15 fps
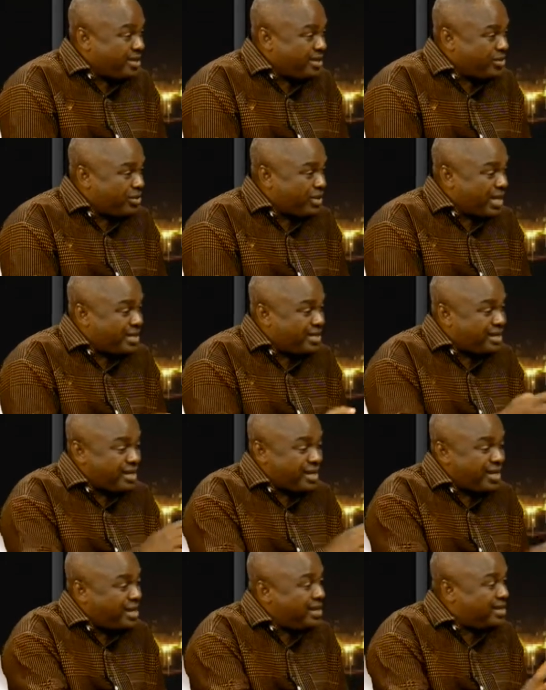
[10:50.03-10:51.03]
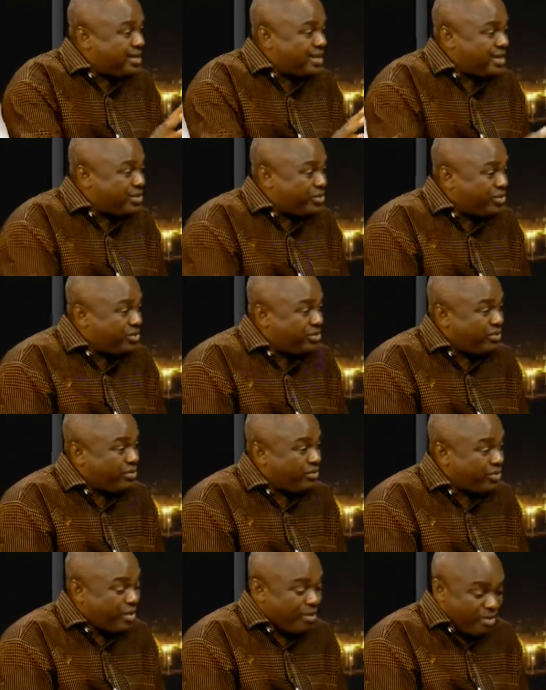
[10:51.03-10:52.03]
So that clearly tells you
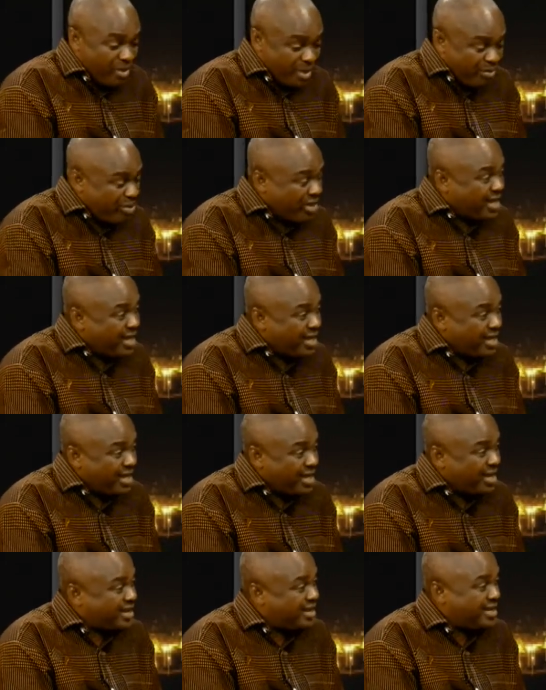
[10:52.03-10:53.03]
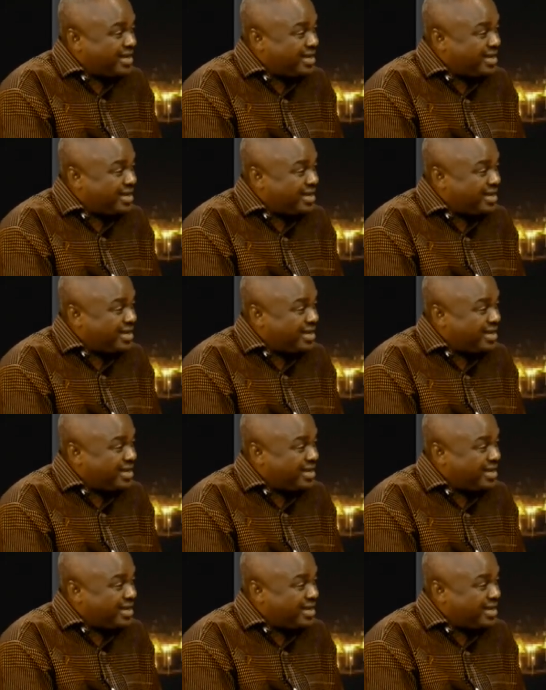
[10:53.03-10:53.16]
from the beginning that